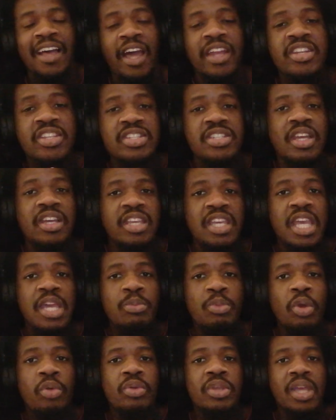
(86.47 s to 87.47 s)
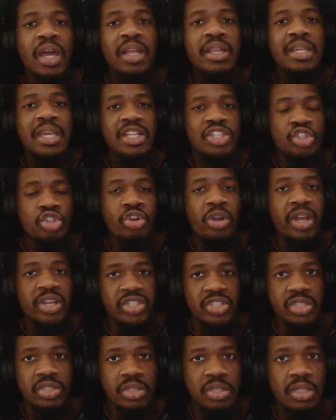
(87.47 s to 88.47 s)
and this is a game where we can get
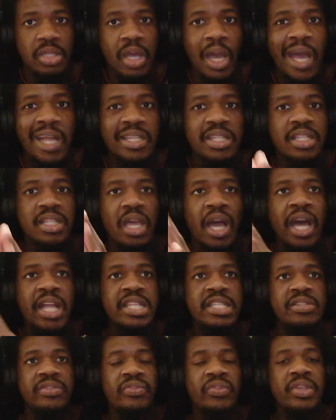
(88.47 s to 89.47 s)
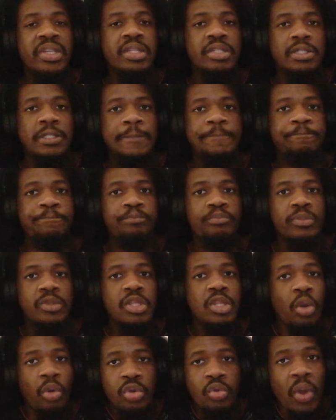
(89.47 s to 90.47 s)
trashed at Anfield.
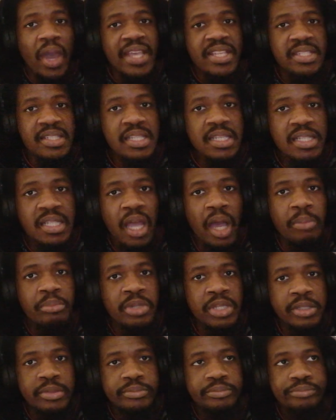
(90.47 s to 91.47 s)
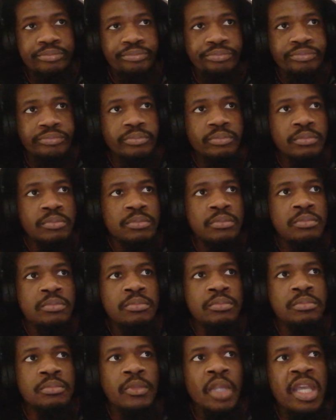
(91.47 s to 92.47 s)
Now, do I see it happening?
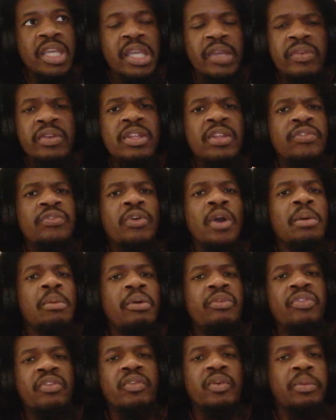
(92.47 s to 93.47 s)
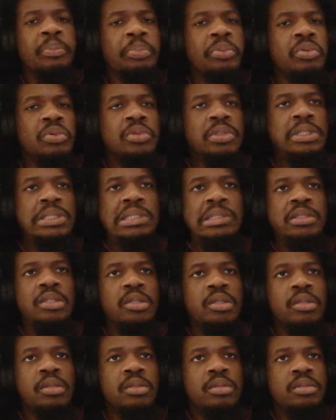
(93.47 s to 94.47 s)
Given the form of Liverpool,
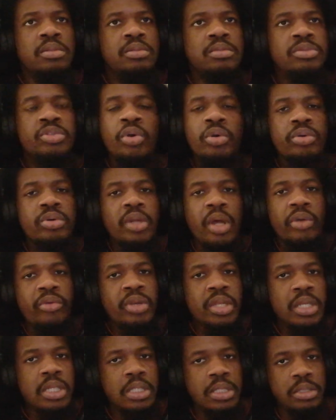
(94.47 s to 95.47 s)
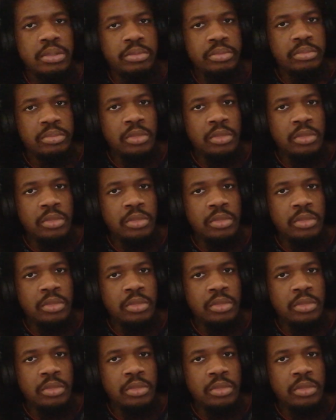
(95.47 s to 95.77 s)
no, not really.